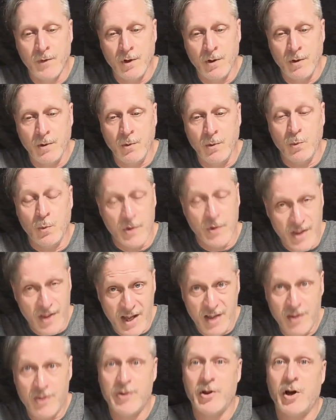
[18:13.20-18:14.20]
With that
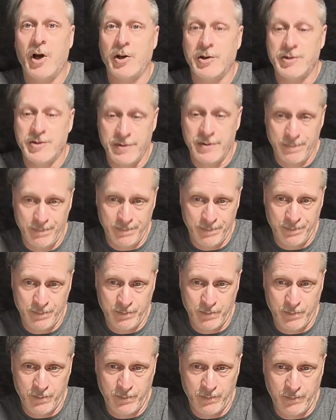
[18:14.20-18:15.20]
thought,
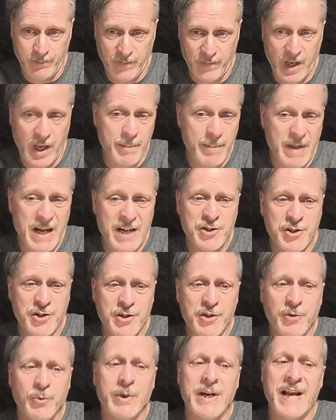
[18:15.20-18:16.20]
imagine the
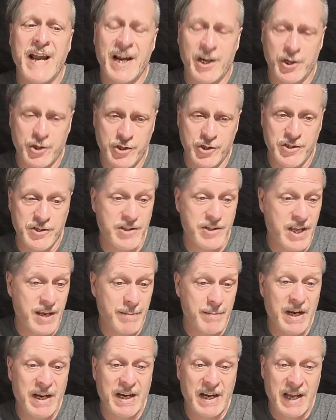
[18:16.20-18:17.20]
reactions they
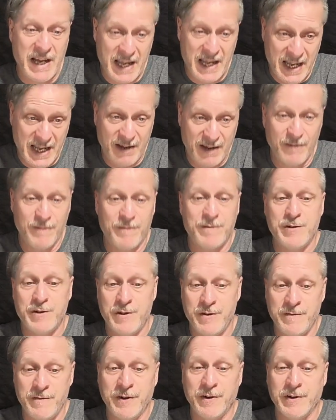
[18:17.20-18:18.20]
might have to the
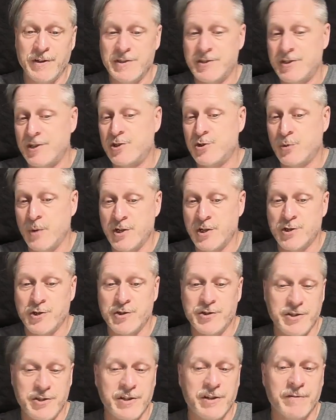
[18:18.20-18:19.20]
various
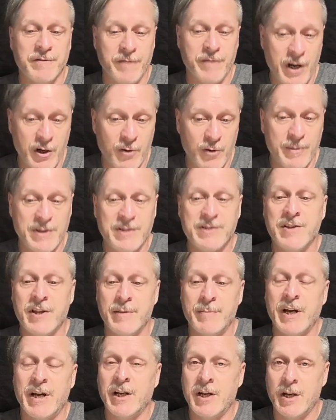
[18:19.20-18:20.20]
situations and environments they
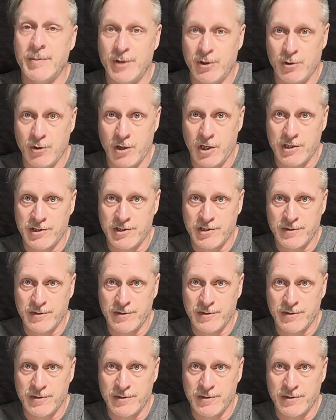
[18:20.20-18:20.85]
might come across,